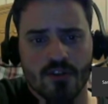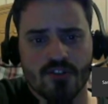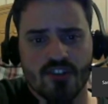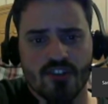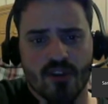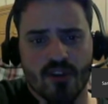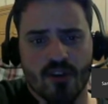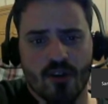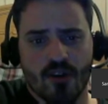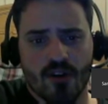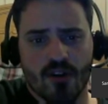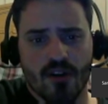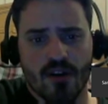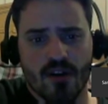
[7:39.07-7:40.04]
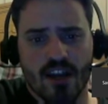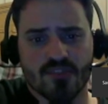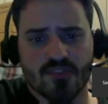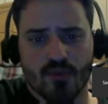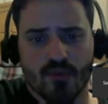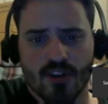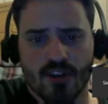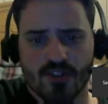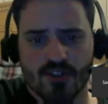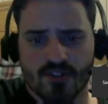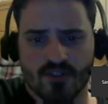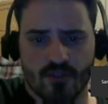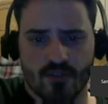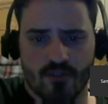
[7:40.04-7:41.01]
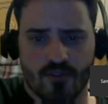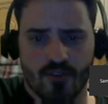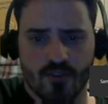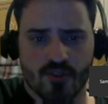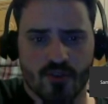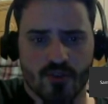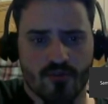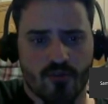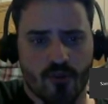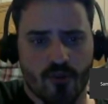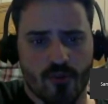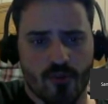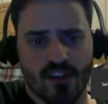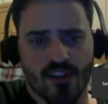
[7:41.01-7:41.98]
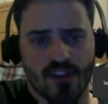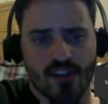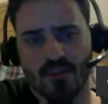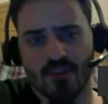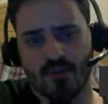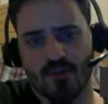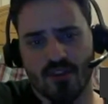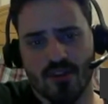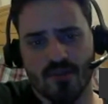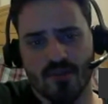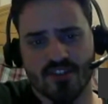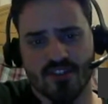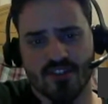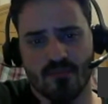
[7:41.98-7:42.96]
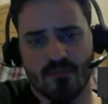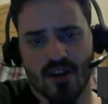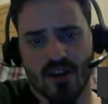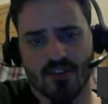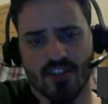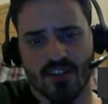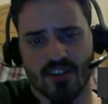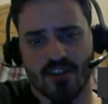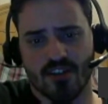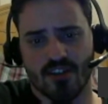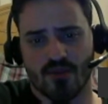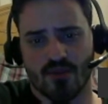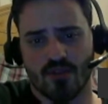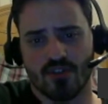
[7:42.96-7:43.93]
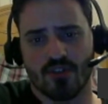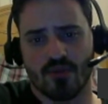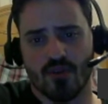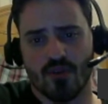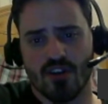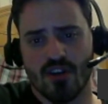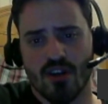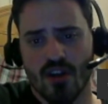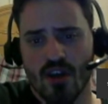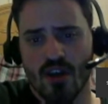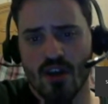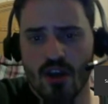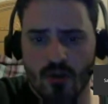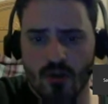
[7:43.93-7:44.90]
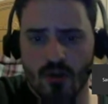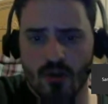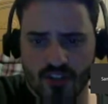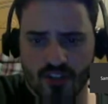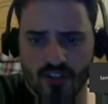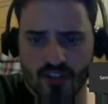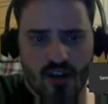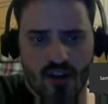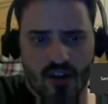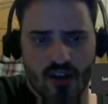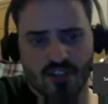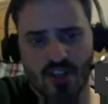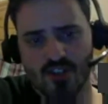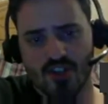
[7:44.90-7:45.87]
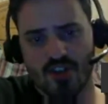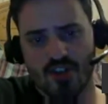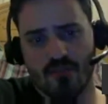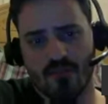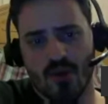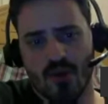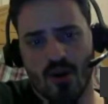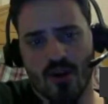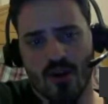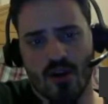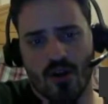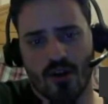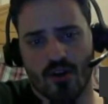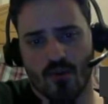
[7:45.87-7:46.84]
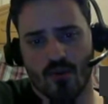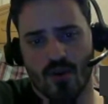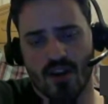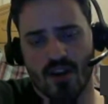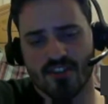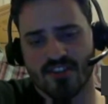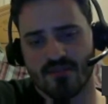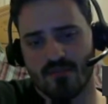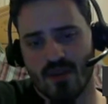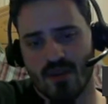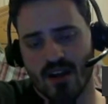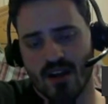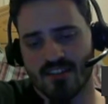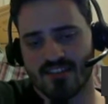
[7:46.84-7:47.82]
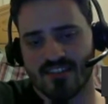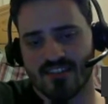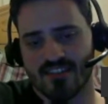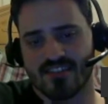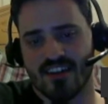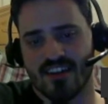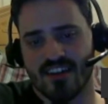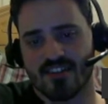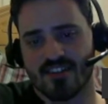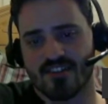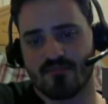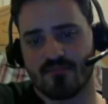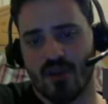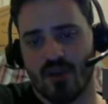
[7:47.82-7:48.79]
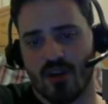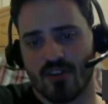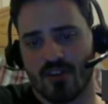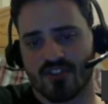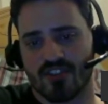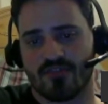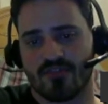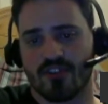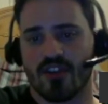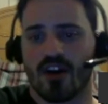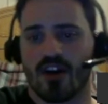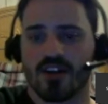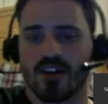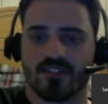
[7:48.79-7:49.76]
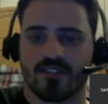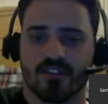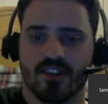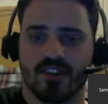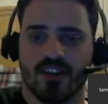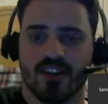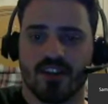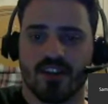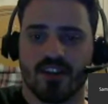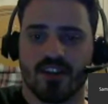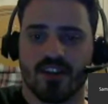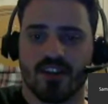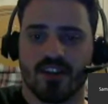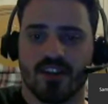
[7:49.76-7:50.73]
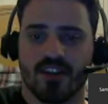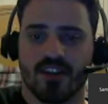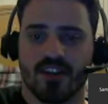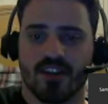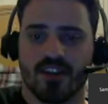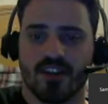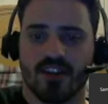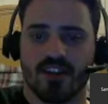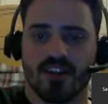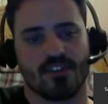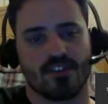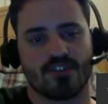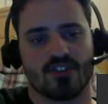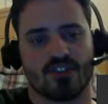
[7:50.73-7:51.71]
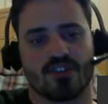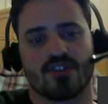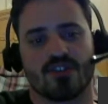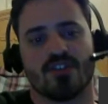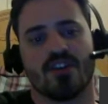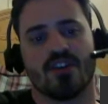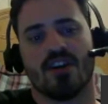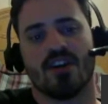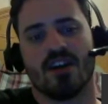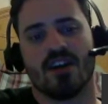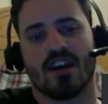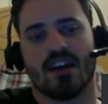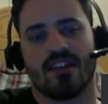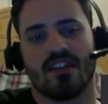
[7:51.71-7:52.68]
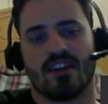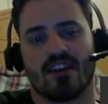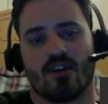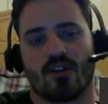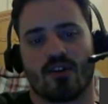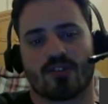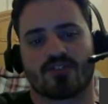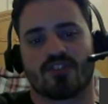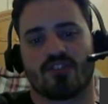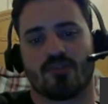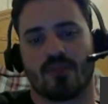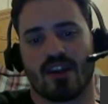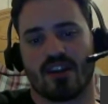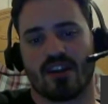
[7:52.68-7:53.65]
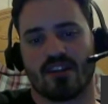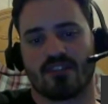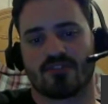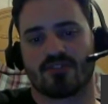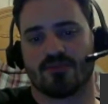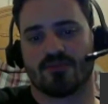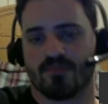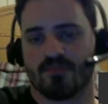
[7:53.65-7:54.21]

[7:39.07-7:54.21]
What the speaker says: Shaping our aspirations for the future and formulating reasonable limits on biotechnological inquiry. We'll take a conversation among our greatest minds in science, policy, philosophy, ethics, religion, and the arts and humanities.